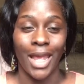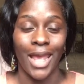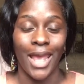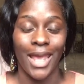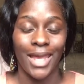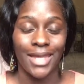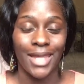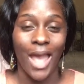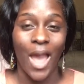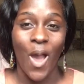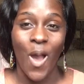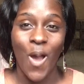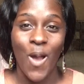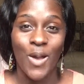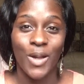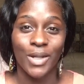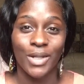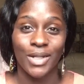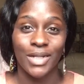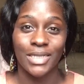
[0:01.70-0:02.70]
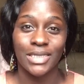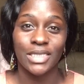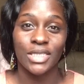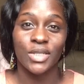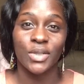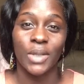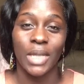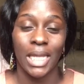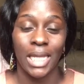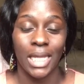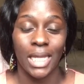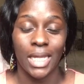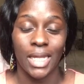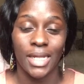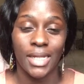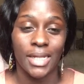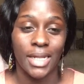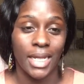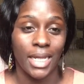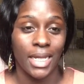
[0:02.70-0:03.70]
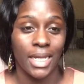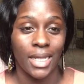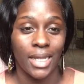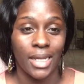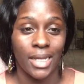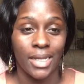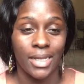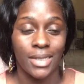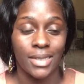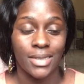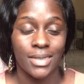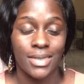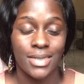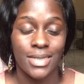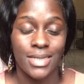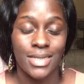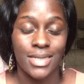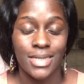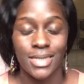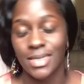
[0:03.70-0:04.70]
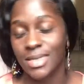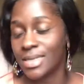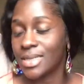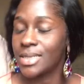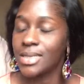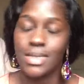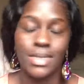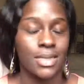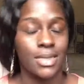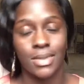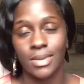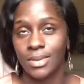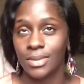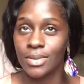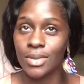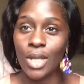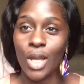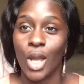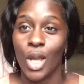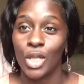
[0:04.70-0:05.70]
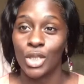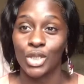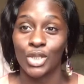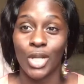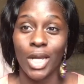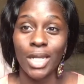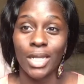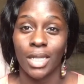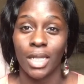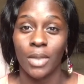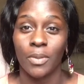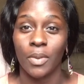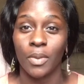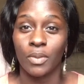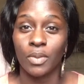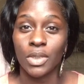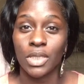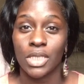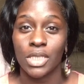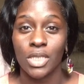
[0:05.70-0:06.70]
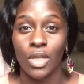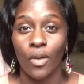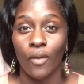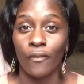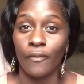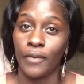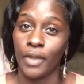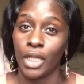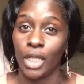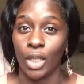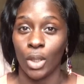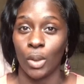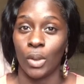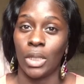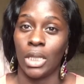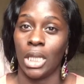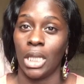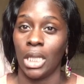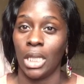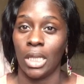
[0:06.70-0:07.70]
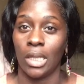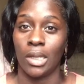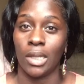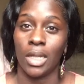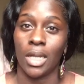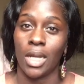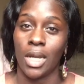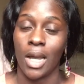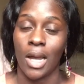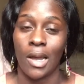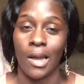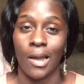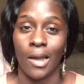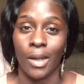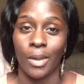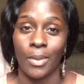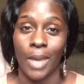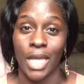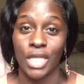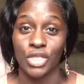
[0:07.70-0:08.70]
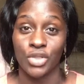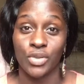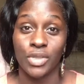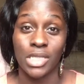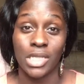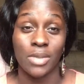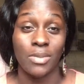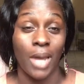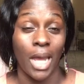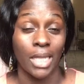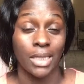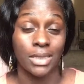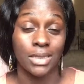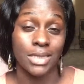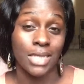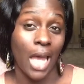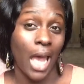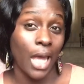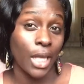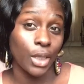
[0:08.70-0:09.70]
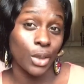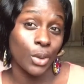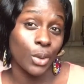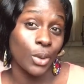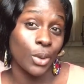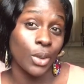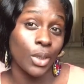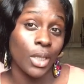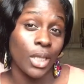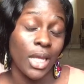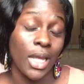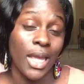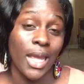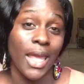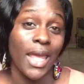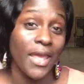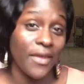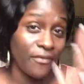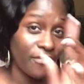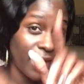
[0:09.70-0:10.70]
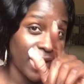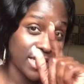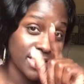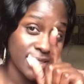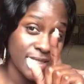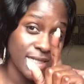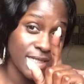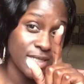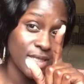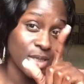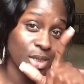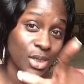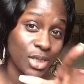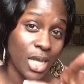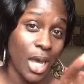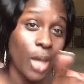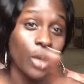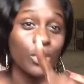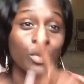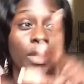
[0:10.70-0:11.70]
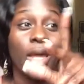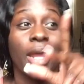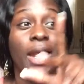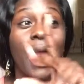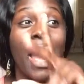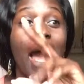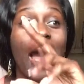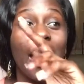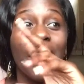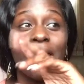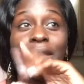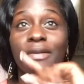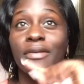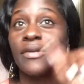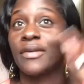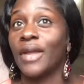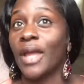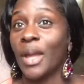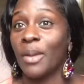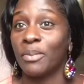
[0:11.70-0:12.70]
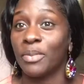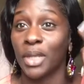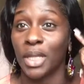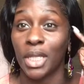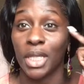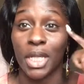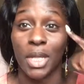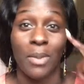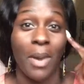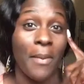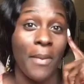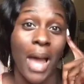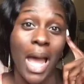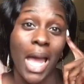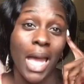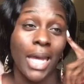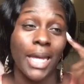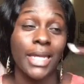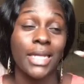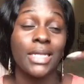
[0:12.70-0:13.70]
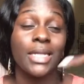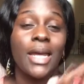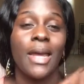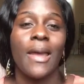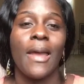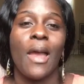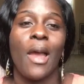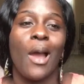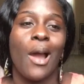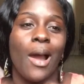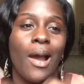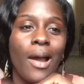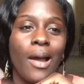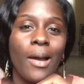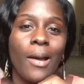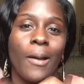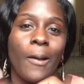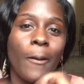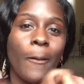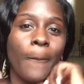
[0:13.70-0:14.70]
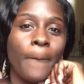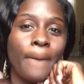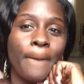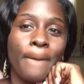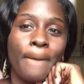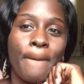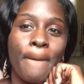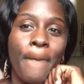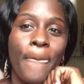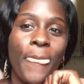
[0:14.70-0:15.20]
Hey y'all, Crystal here, and trying to keep up with this whole video thing. As you see by the title, if I stick to the title that I am thinking in my mind, um,